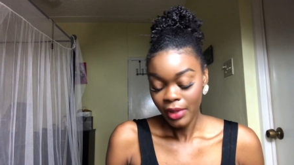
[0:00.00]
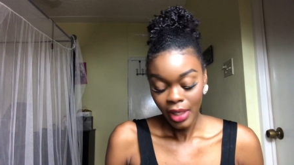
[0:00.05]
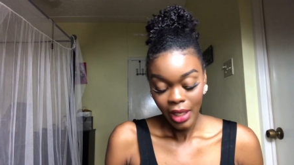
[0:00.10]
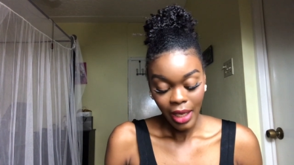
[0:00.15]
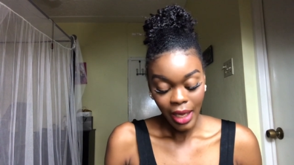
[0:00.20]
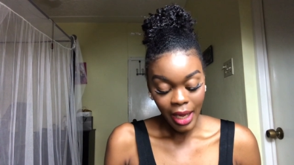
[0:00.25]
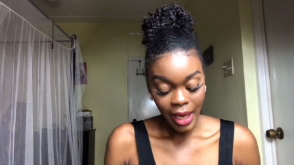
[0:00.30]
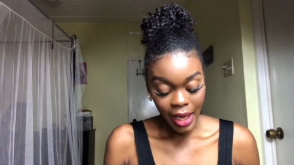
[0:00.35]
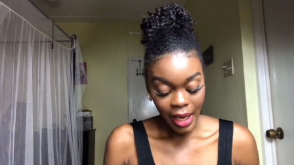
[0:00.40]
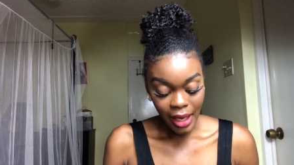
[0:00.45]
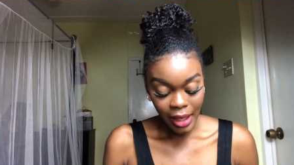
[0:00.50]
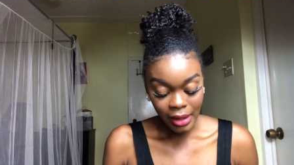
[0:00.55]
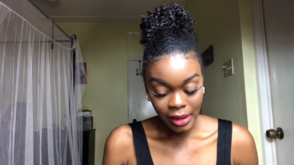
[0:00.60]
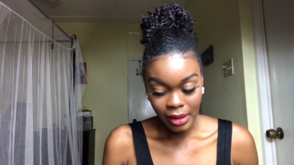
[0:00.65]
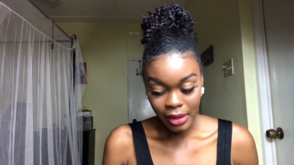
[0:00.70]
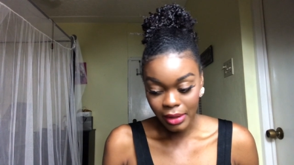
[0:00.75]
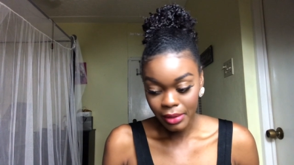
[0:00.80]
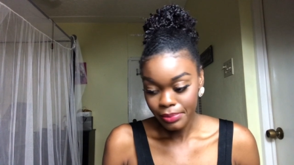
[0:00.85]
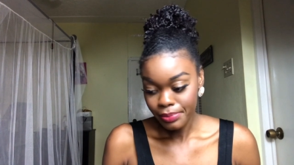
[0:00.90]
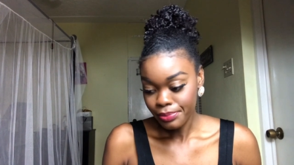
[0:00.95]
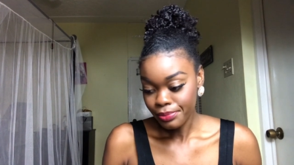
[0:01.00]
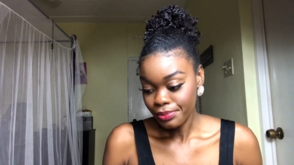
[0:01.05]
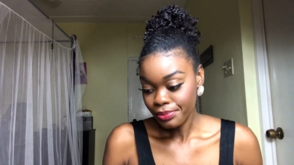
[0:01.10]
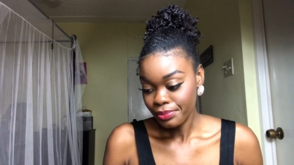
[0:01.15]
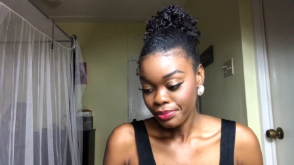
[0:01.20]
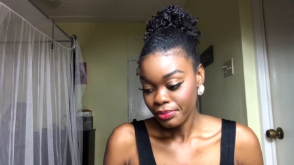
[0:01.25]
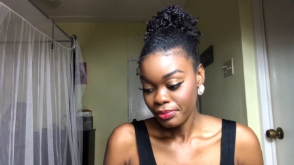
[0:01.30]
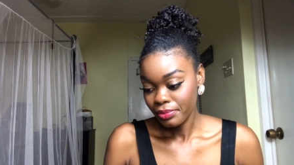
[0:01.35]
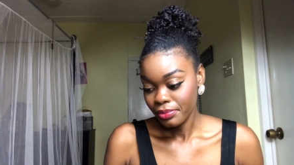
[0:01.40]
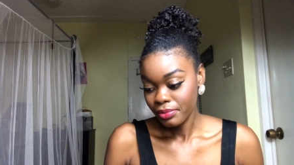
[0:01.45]
And
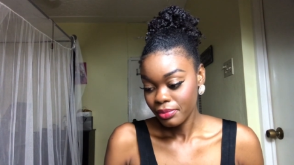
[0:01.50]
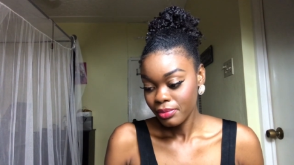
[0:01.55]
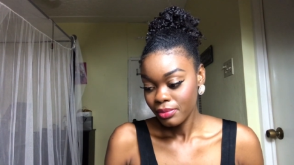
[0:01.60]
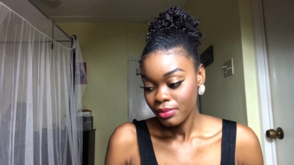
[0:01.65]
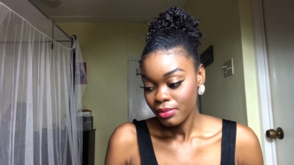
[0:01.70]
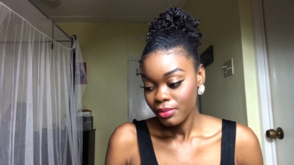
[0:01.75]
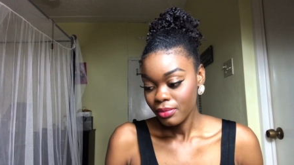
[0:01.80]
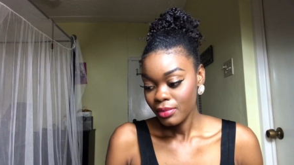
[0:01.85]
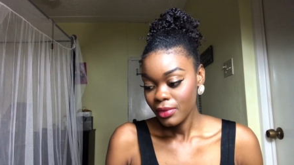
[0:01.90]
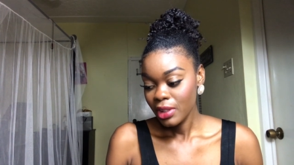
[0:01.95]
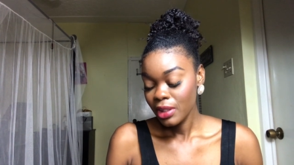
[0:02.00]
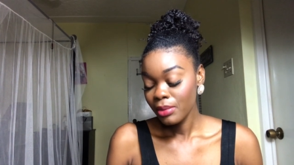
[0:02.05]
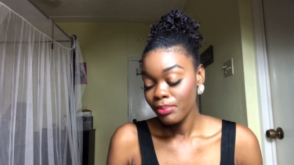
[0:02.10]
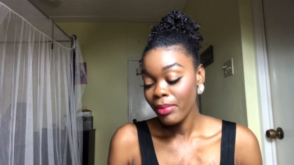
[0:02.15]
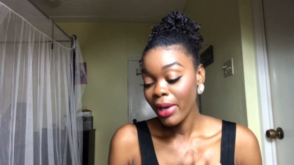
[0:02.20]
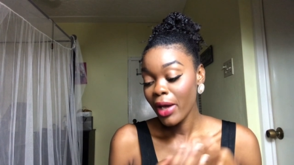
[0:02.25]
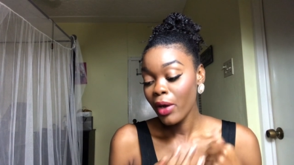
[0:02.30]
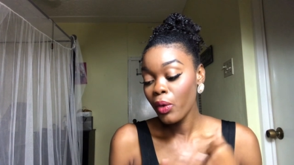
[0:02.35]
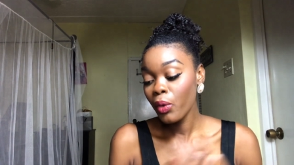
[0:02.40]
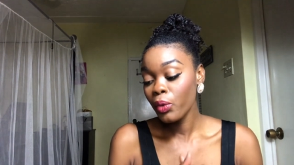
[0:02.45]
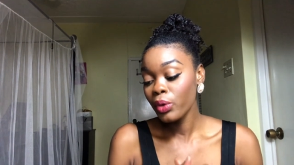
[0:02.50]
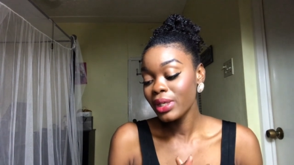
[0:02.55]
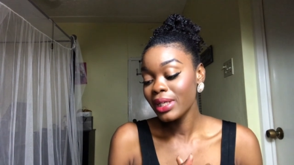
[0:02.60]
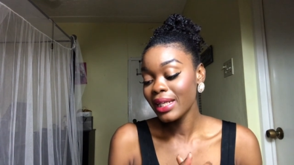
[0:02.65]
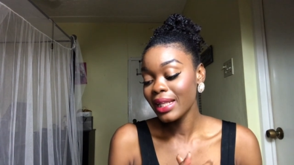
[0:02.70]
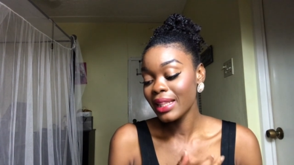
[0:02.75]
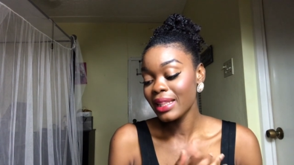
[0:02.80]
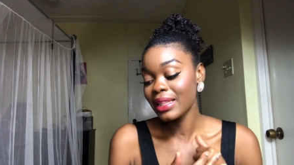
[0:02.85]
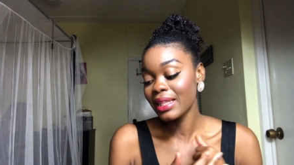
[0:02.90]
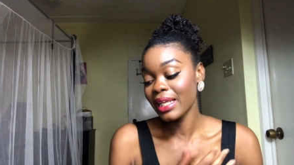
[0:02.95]
my only
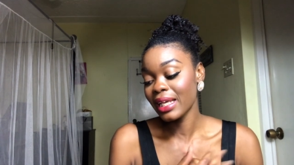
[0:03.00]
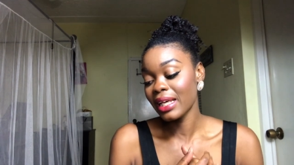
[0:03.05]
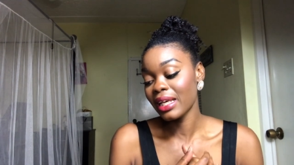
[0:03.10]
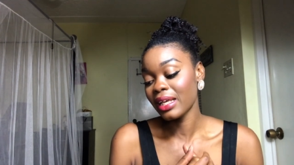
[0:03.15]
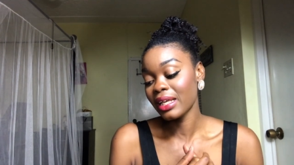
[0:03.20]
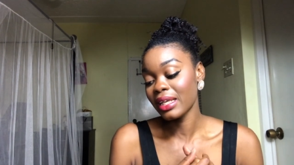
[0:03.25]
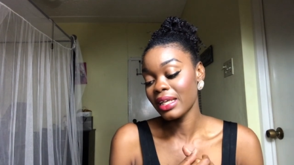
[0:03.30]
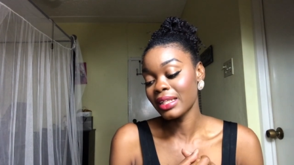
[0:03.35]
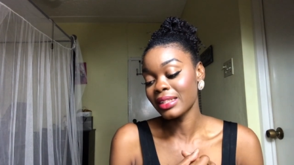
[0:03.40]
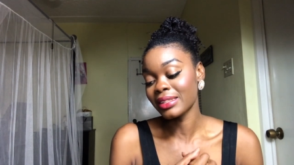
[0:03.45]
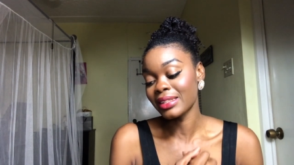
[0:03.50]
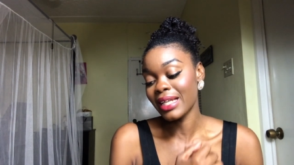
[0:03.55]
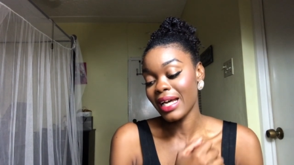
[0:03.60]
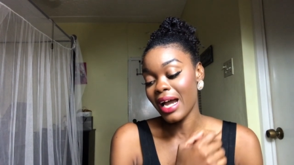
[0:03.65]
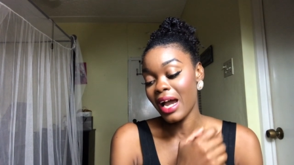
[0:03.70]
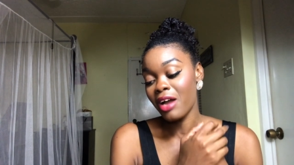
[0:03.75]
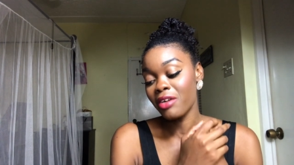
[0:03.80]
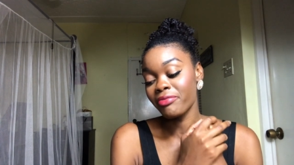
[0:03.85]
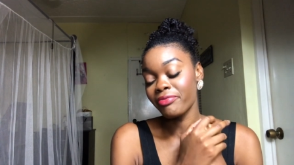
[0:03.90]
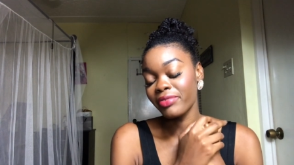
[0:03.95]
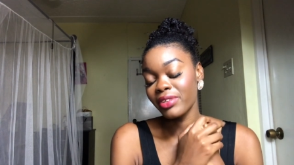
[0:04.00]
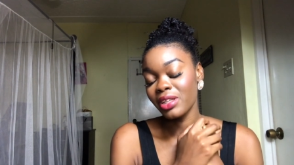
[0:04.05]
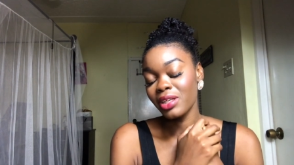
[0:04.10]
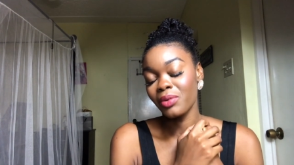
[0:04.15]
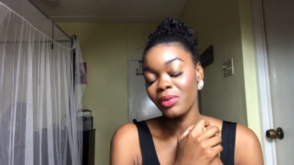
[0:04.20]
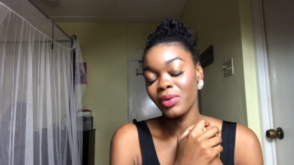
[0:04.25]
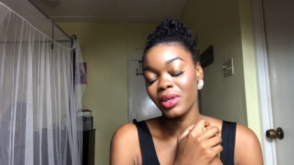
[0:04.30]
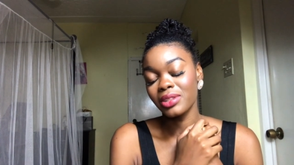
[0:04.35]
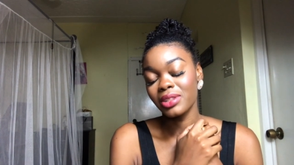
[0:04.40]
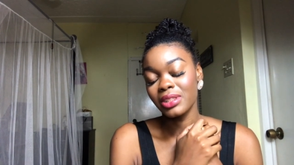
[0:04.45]
thing is that I really
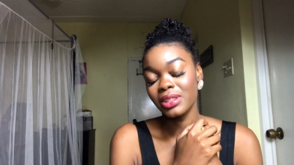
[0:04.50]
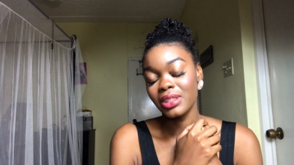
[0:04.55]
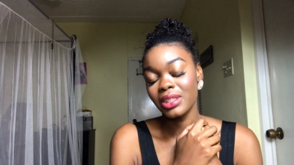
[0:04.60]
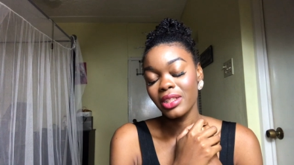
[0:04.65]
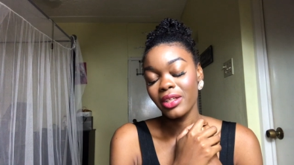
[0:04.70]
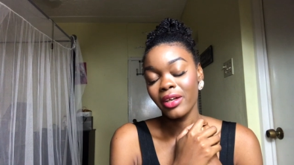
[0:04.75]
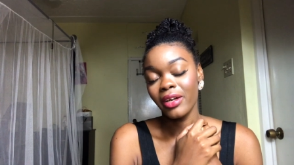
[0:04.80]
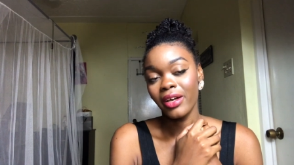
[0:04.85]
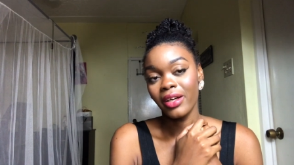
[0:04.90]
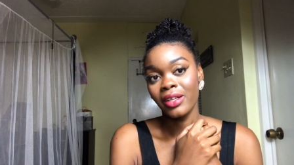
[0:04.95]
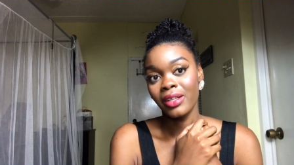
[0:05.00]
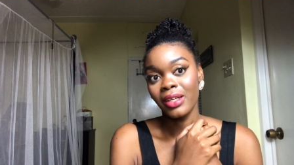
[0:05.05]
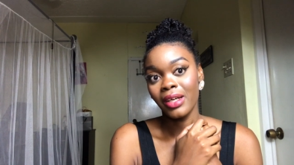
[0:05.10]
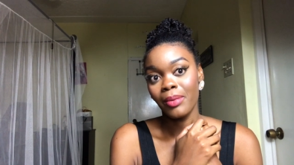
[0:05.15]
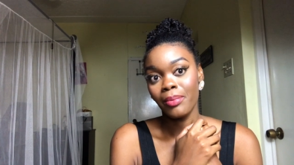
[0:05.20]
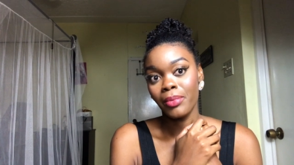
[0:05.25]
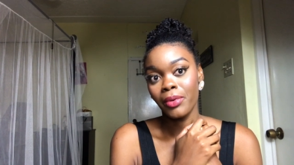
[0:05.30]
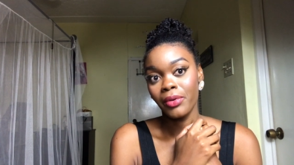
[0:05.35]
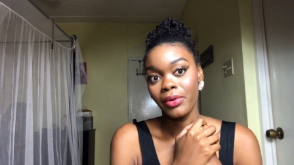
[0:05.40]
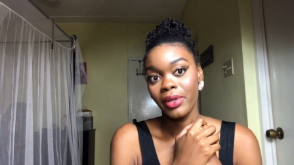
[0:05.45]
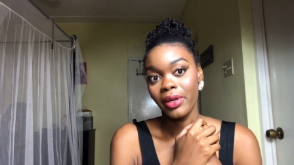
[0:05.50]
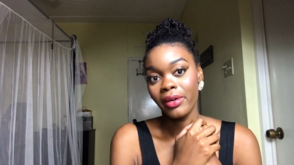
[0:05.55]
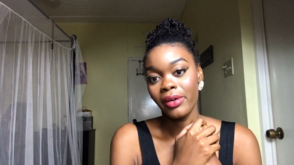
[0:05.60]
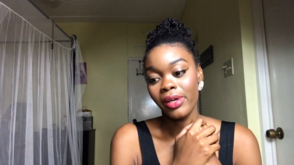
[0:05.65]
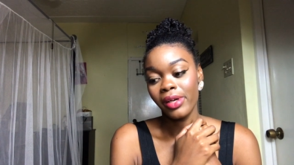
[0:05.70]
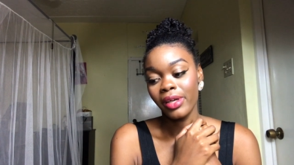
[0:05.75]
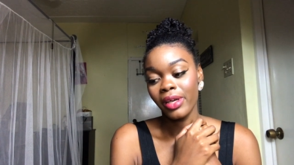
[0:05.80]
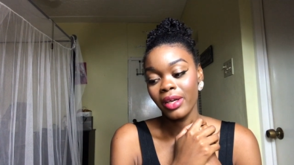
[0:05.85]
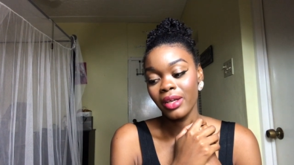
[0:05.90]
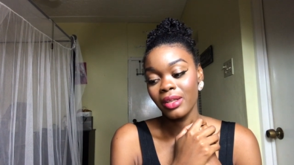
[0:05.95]
want to see her in that brown hair
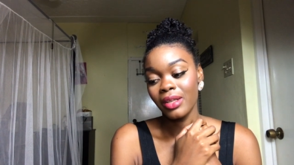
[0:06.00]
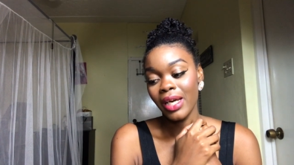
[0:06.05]
again.